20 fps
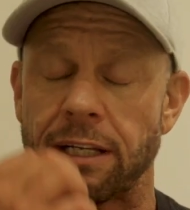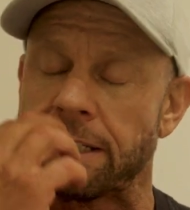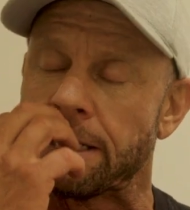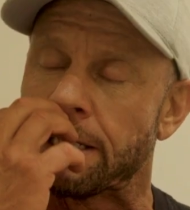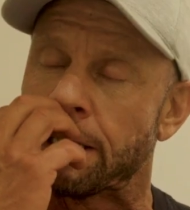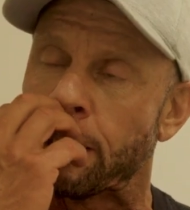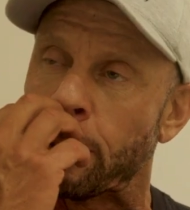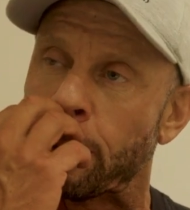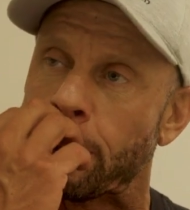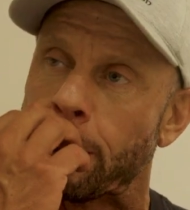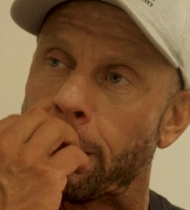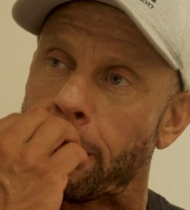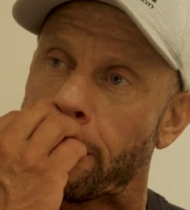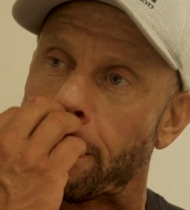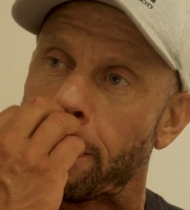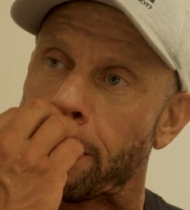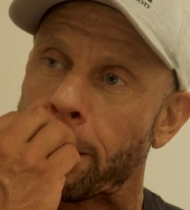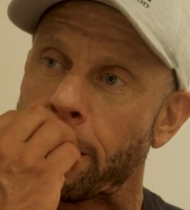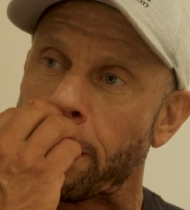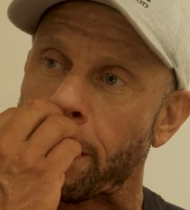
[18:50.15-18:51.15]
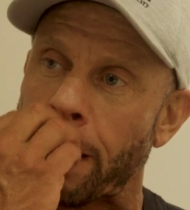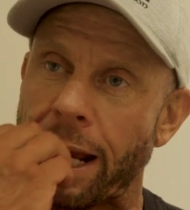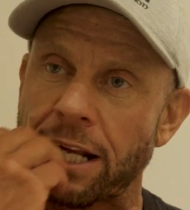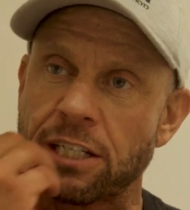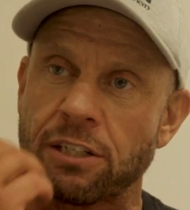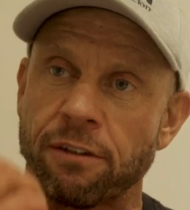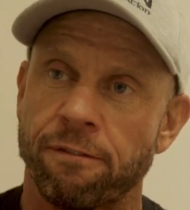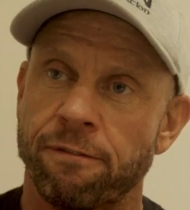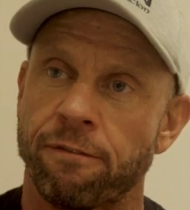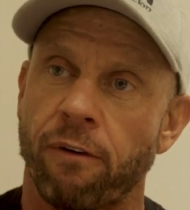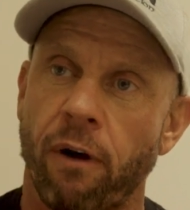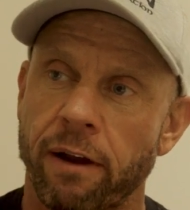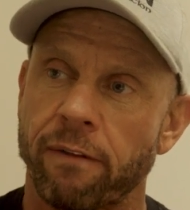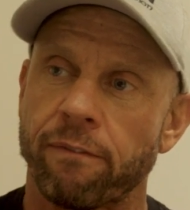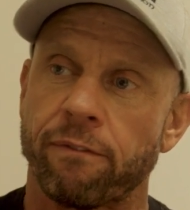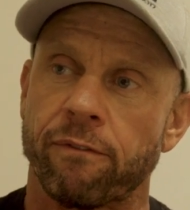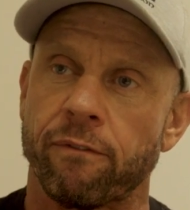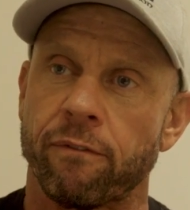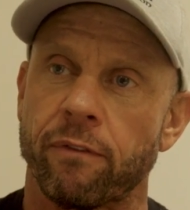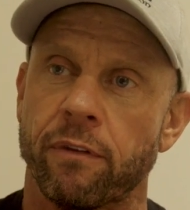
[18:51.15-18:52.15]
You know, you had to fight
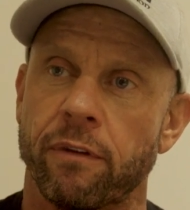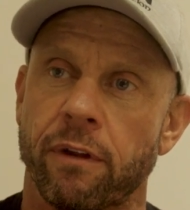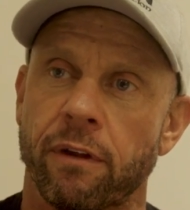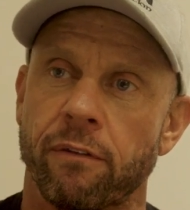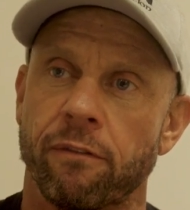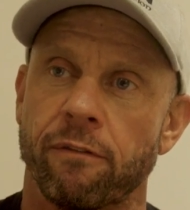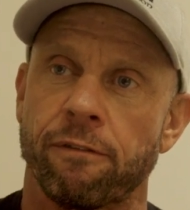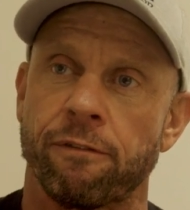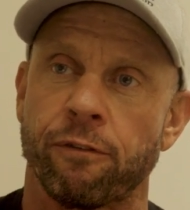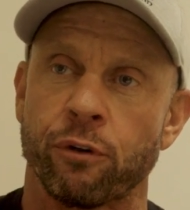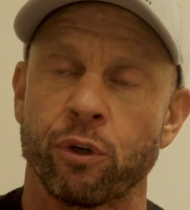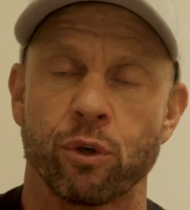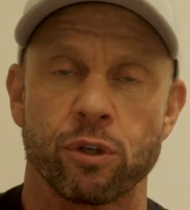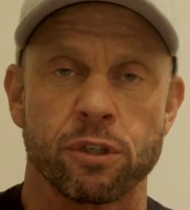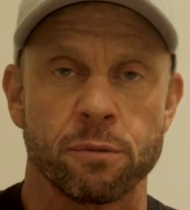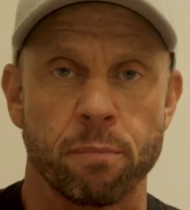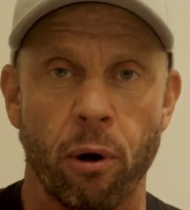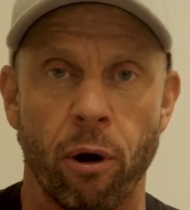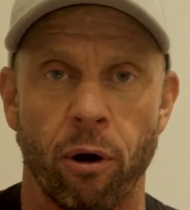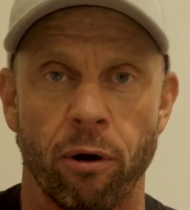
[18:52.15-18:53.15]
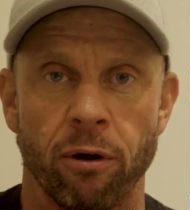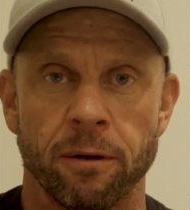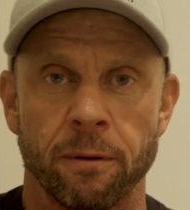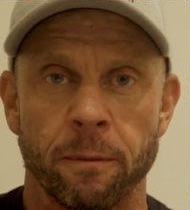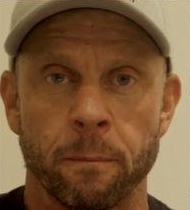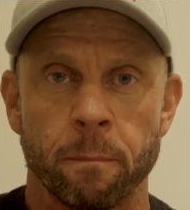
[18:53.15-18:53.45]
for your spot.